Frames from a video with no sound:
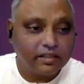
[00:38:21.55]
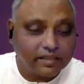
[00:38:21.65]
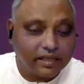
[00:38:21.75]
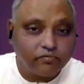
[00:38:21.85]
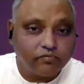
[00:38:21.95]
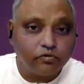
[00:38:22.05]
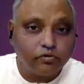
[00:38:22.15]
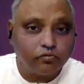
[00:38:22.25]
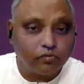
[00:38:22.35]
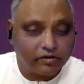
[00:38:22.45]
That
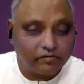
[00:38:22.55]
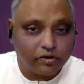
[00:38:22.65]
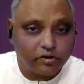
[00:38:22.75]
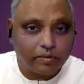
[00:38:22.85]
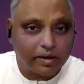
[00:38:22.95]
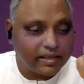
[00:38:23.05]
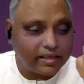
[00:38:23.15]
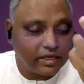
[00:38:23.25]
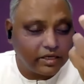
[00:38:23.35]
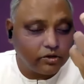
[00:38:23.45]
fruit, whatever you buy,
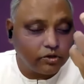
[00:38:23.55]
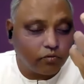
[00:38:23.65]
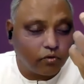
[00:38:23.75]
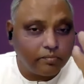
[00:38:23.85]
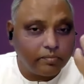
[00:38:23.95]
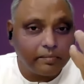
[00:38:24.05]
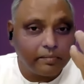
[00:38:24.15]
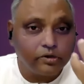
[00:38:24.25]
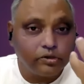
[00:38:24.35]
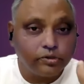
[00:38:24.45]
it you won't be
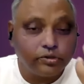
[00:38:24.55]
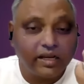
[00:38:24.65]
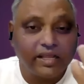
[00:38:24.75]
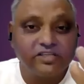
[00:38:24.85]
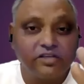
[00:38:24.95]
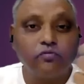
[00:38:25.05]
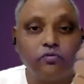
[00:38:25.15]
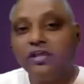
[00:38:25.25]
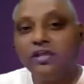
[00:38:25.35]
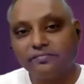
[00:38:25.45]
able to utilize it
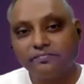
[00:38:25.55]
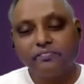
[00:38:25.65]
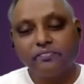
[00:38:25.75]
fully.